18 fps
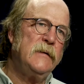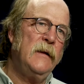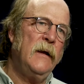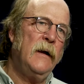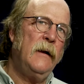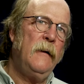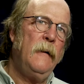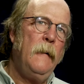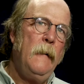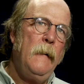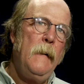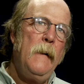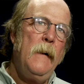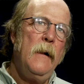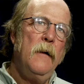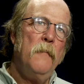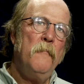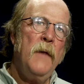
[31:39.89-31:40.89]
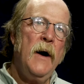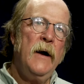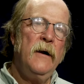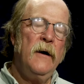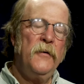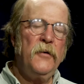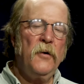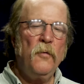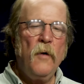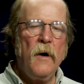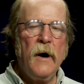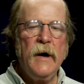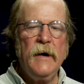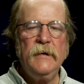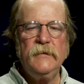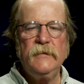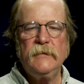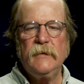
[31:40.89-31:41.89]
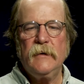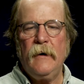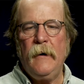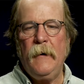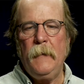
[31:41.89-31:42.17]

that might otherwise